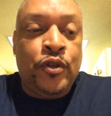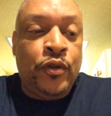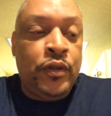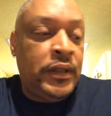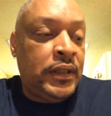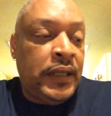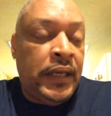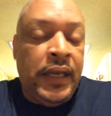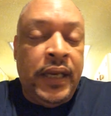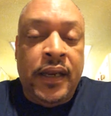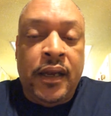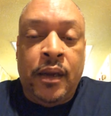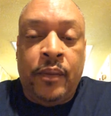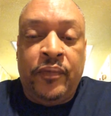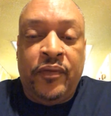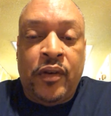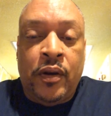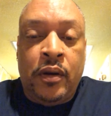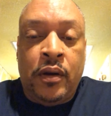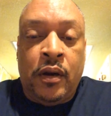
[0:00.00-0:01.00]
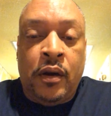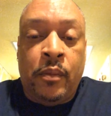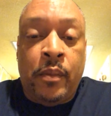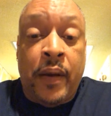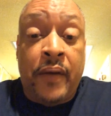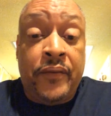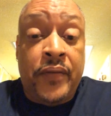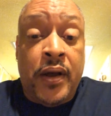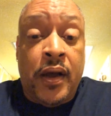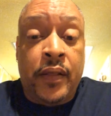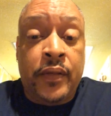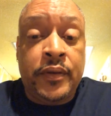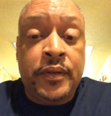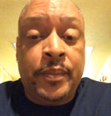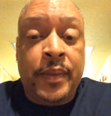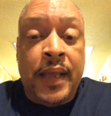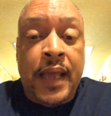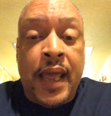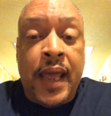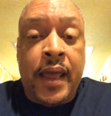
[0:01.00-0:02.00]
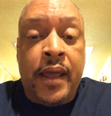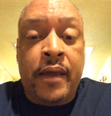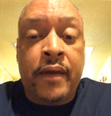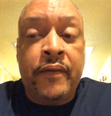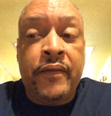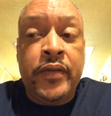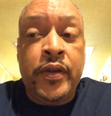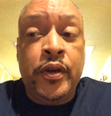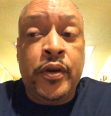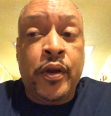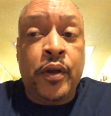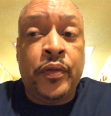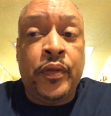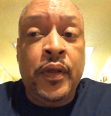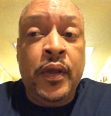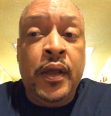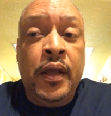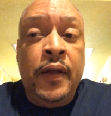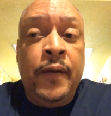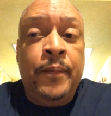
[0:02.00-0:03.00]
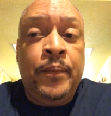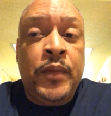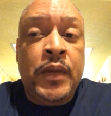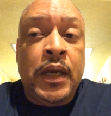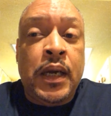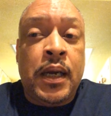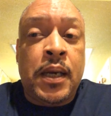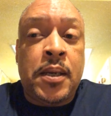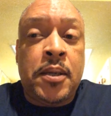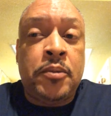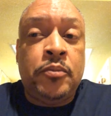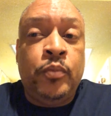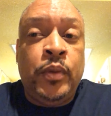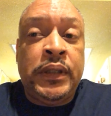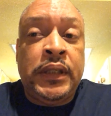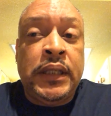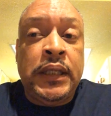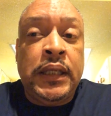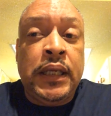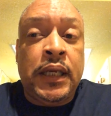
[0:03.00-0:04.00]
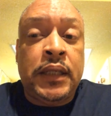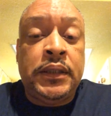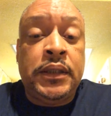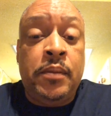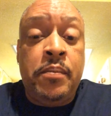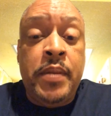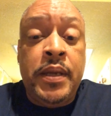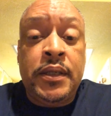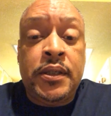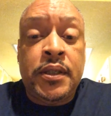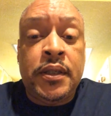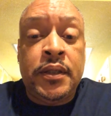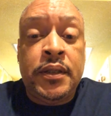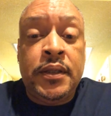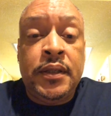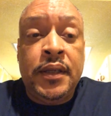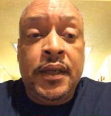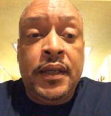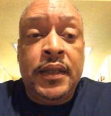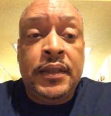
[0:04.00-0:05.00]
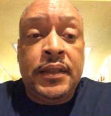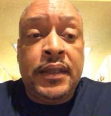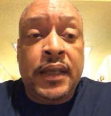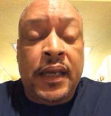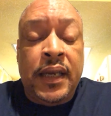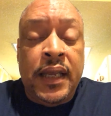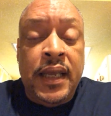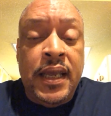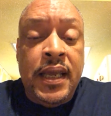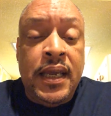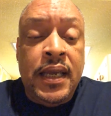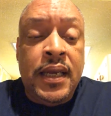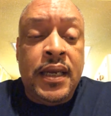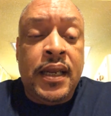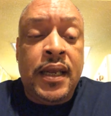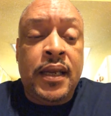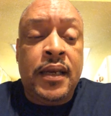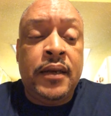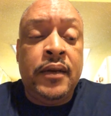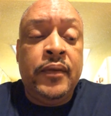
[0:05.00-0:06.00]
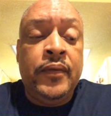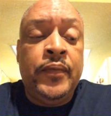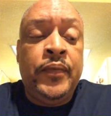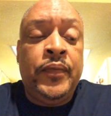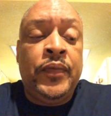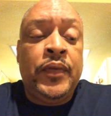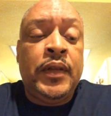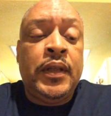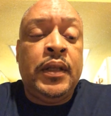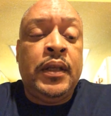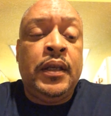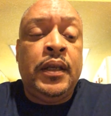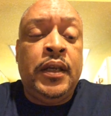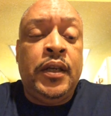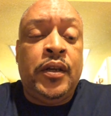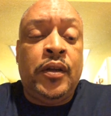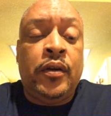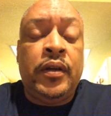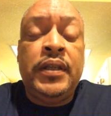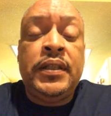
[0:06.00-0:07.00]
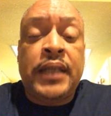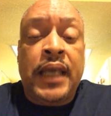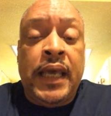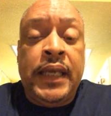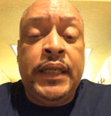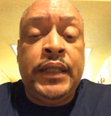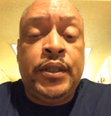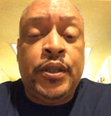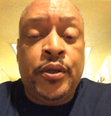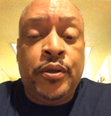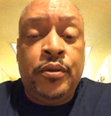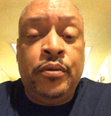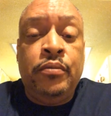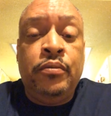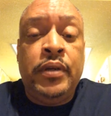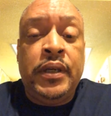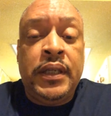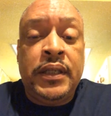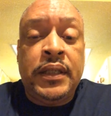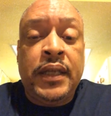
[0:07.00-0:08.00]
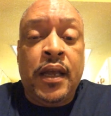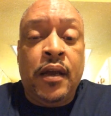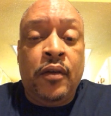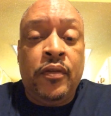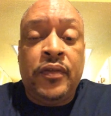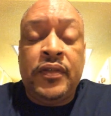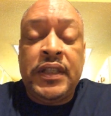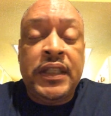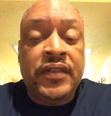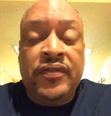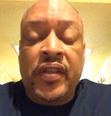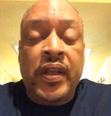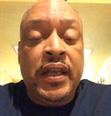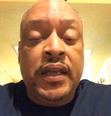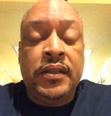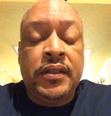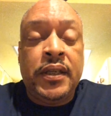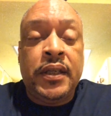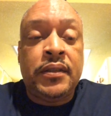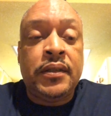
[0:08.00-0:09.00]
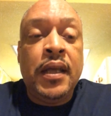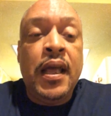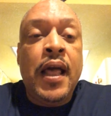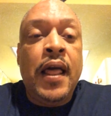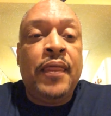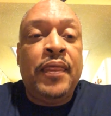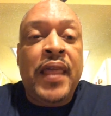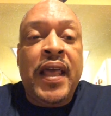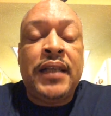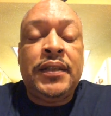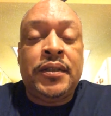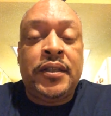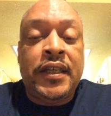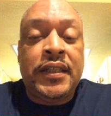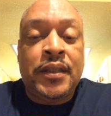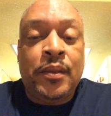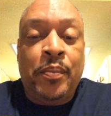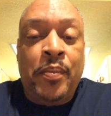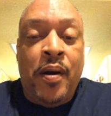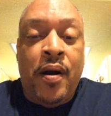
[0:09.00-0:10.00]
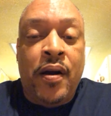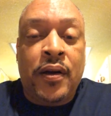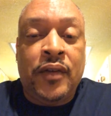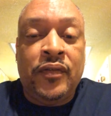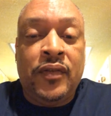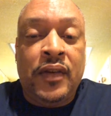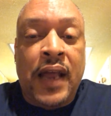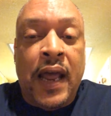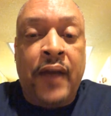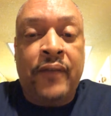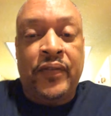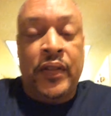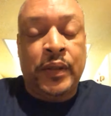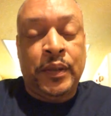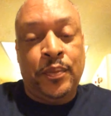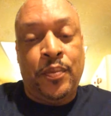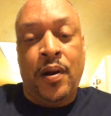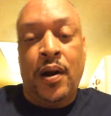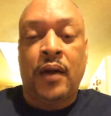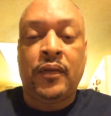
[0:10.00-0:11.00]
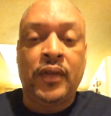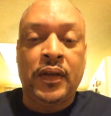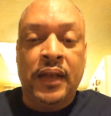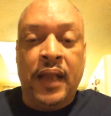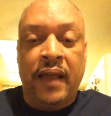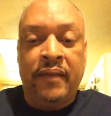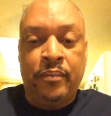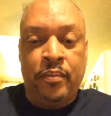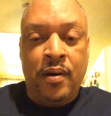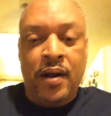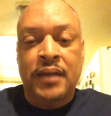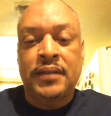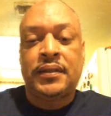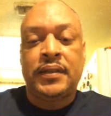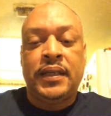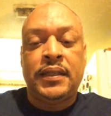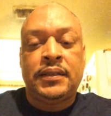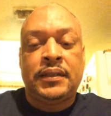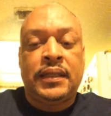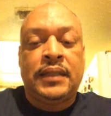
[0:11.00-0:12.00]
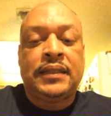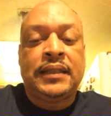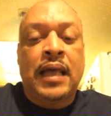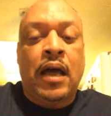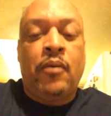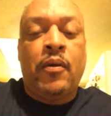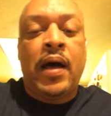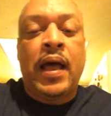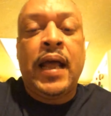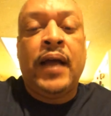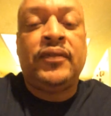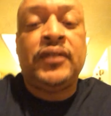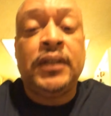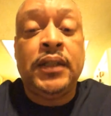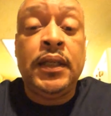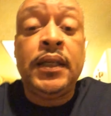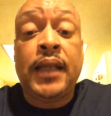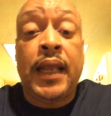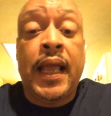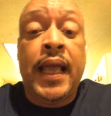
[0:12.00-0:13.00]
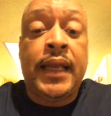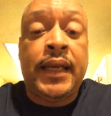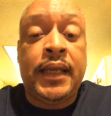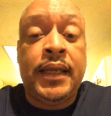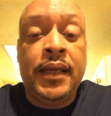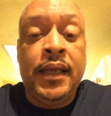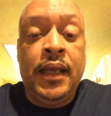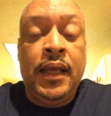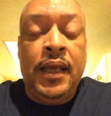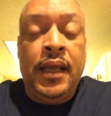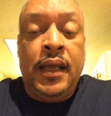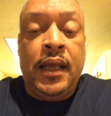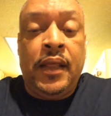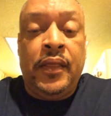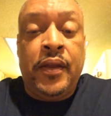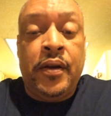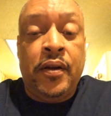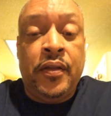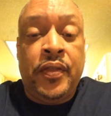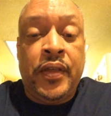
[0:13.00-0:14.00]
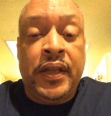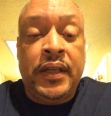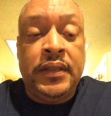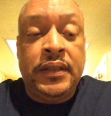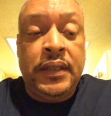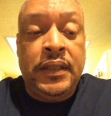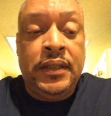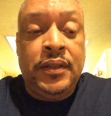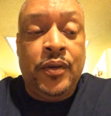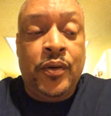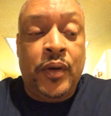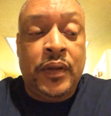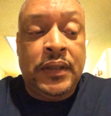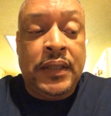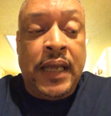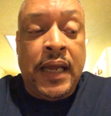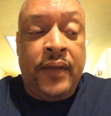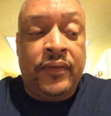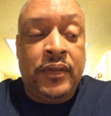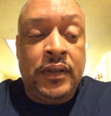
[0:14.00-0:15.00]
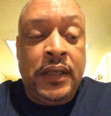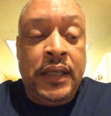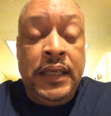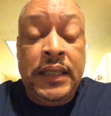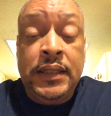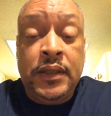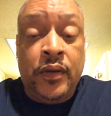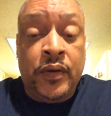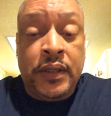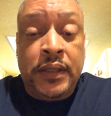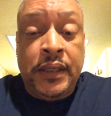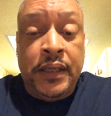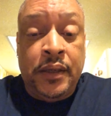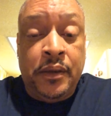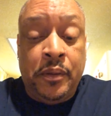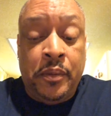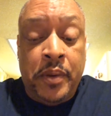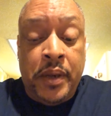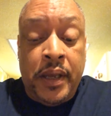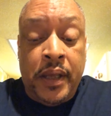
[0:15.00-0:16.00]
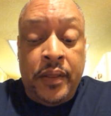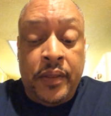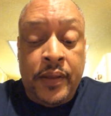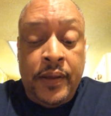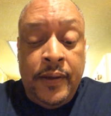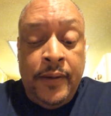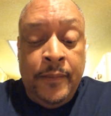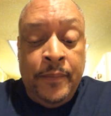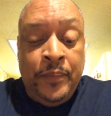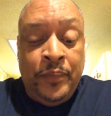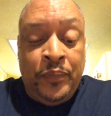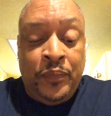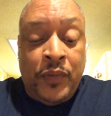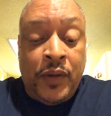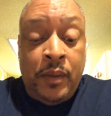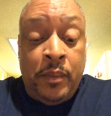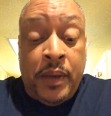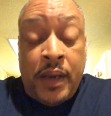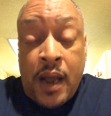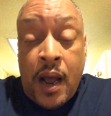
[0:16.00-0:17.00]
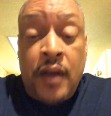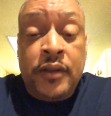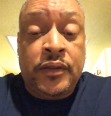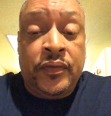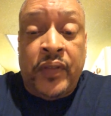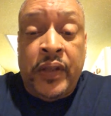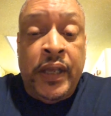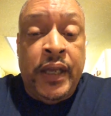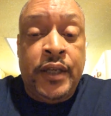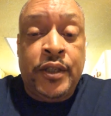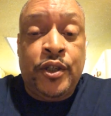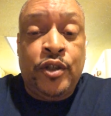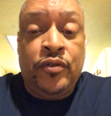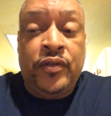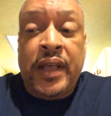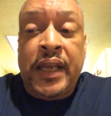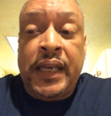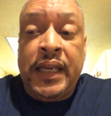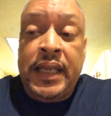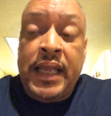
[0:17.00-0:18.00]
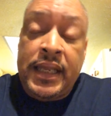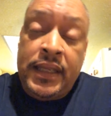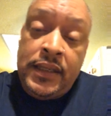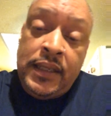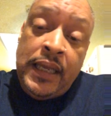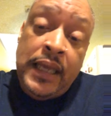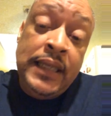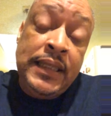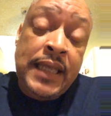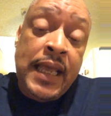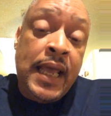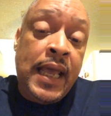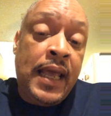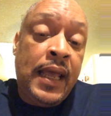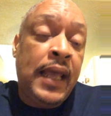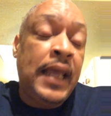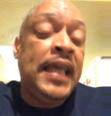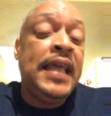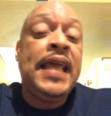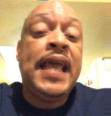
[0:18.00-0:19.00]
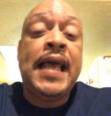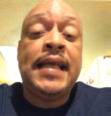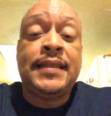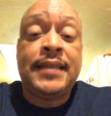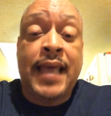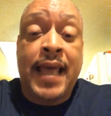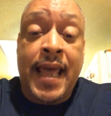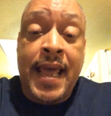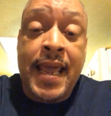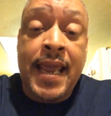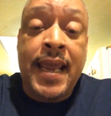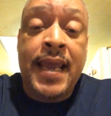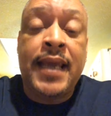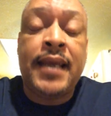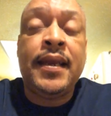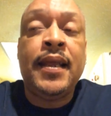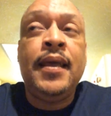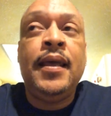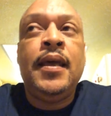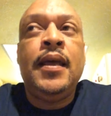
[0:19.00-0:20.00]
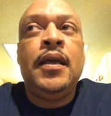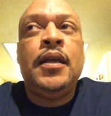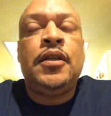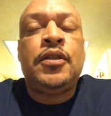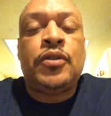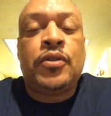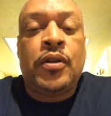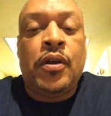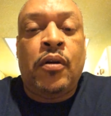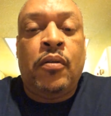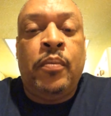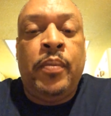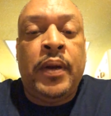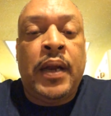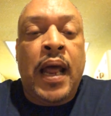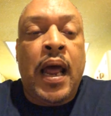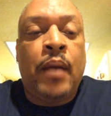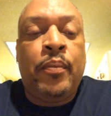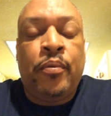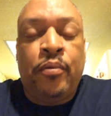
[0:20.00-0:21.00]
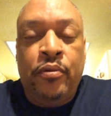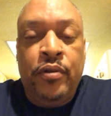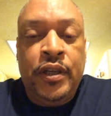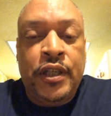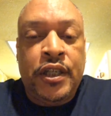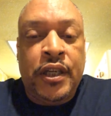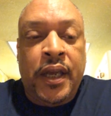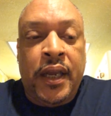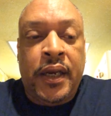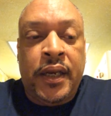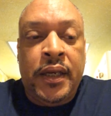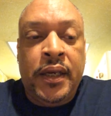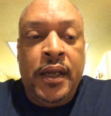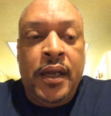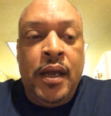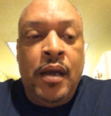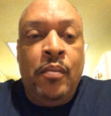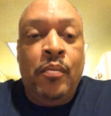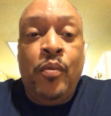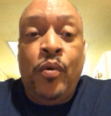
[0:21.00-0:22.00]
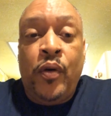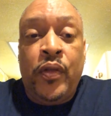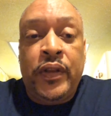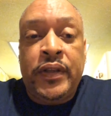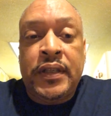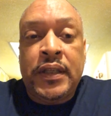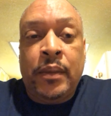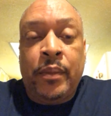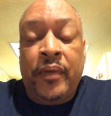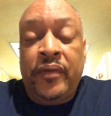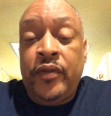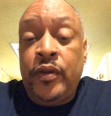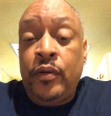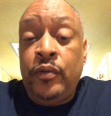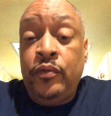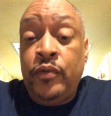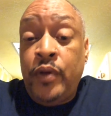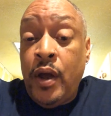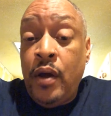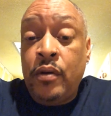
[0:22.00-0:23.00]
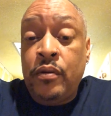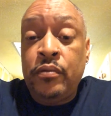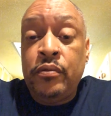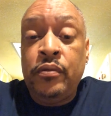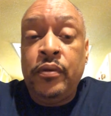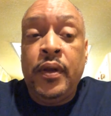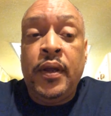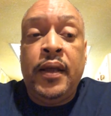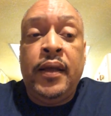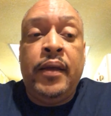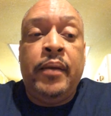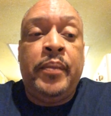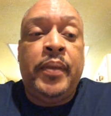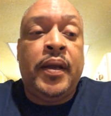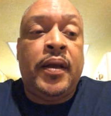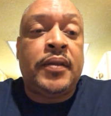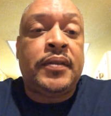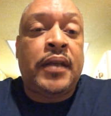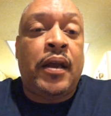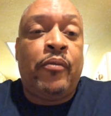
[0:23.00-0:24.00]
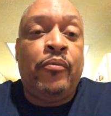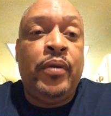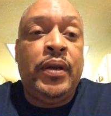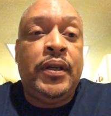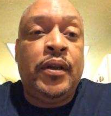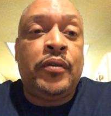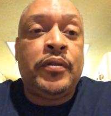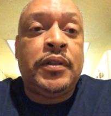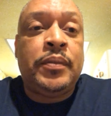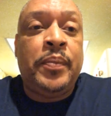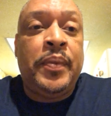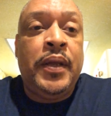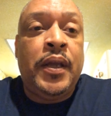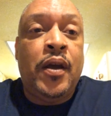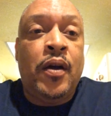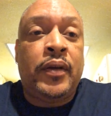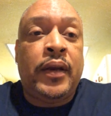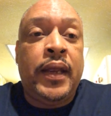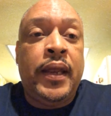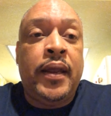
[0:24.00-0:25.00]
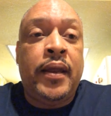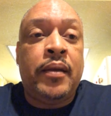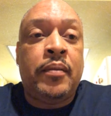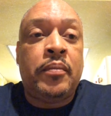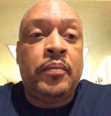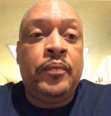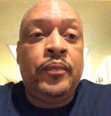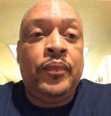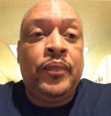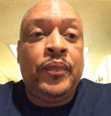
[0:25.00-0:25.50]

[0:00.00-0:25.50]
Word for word: you're sending up for on my father's behalf. You know, uh, with the uh, dementia setting in and you know he's 82 and his health and just things just that's just a part of life that's part of the life process that's how i have to look at it and there are things he's going to have he's going to deal with because of the issues that he he's ha he has had so but i appreciate it more than some of you know because i really don't speak on him